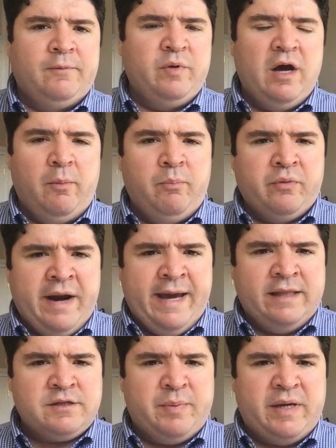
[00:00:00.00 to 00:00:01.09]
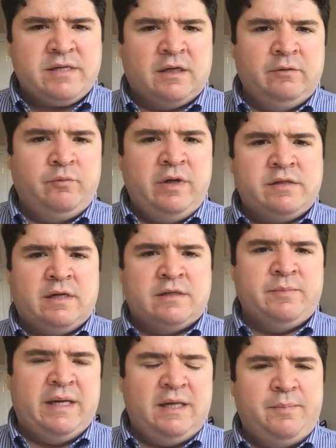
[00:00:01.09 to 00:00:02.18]
We help brands basically reach
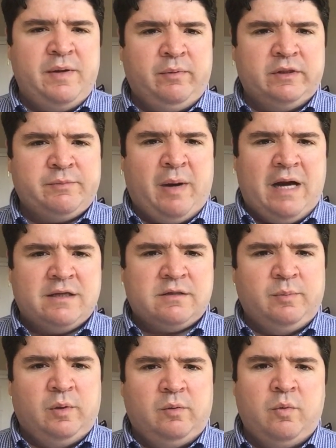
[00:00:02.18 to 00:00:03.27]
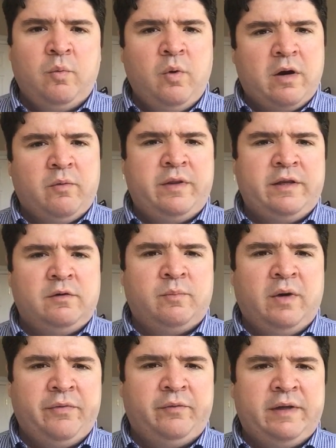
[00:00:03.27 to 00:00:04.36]
as many people as possible. We work within your
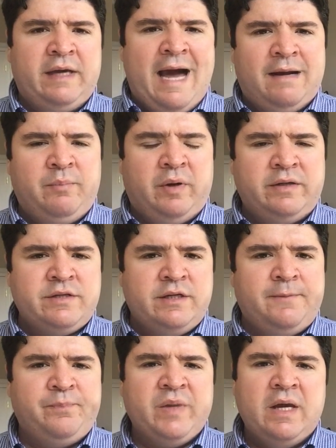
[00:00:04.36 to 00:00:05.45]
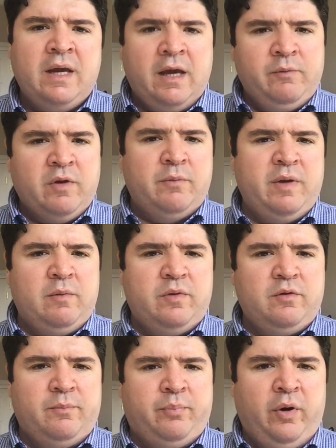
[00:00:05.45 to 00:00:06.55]
monthly ad budget, and we can meet
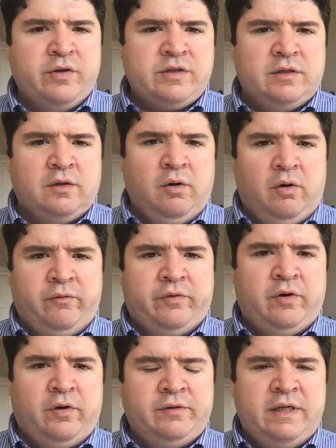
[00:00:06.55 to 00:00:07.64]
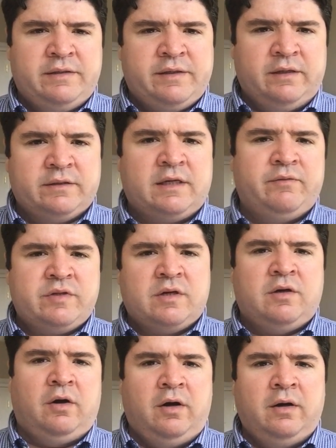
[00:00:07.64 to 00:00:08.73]
with you in person to go over all details. Give us a
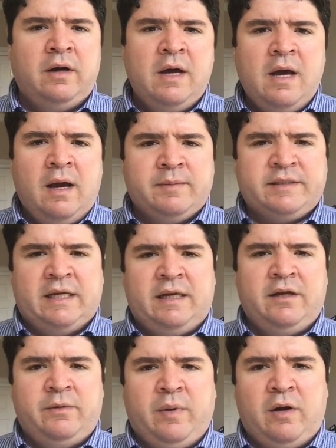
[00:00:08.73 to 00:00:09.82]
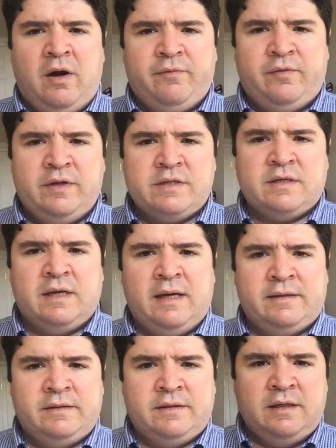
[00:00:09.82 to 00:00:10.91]
call. I'm standing here in my office
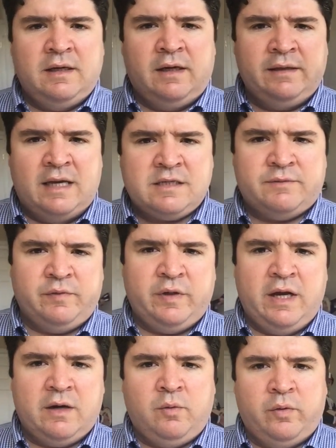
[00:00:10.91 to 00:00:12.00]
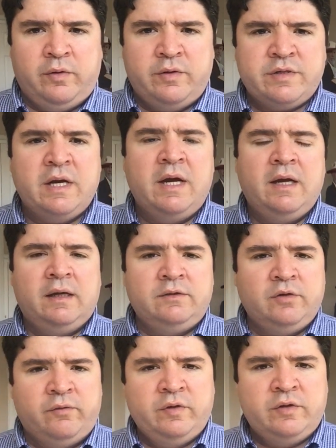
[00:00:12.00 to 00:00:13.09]
at the 973 headquarters in
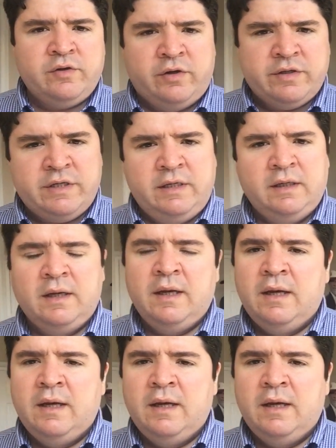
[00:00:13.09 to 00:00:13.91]
Dover, New Jersey.